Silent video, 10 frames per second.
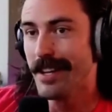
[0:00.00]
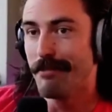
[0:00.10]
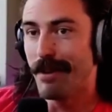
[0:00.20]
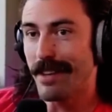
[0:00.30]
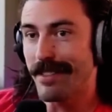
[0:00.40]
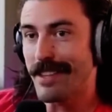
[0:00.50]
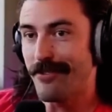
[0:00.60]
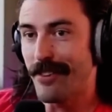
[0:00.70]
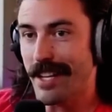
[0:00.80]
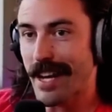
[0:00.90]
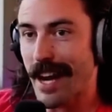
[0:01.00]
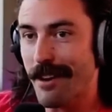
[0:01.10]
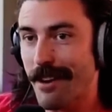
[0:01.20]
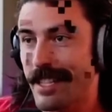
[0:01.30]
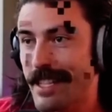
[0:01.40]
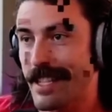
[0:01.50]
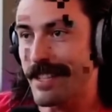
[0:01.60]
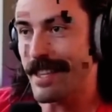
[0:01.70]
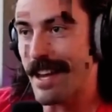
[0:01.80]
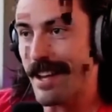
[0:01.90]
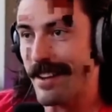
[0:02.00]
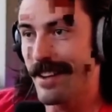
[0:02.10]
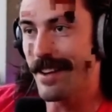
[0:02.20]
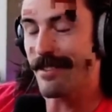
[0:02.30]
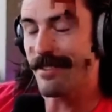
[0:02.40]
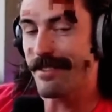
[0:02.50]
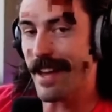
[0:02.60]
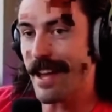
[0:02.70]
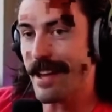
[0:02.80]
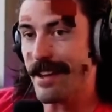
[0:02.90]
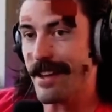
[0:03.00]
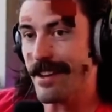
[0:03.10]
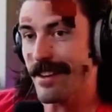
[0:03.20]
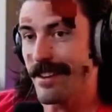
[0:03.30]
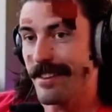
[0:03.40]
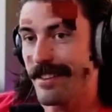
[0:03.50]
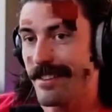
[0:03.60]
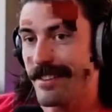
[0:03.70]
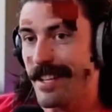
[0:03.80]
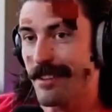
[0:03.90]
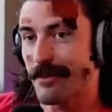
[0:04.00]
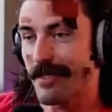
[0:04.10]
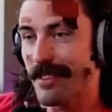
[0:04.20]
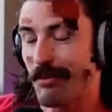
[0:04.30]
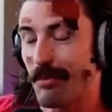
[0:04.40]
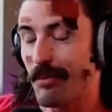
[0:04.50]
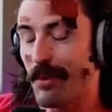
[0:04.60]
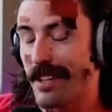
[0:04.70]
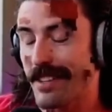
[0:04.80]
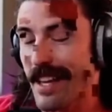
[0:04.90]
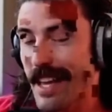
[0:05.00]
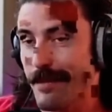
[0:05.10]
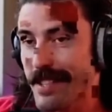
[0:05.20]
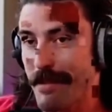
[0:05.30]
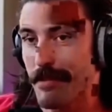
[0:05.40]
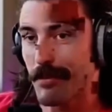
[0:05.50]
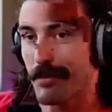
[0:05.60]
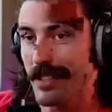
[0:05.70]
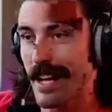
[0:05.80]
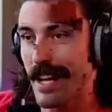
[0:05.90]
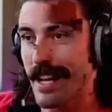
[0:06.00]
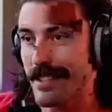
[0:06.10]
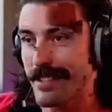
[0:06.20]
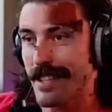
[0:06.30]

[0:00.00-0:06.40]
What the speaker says: But the funny irony is that they didn't, what the GameStop people realize is that there's a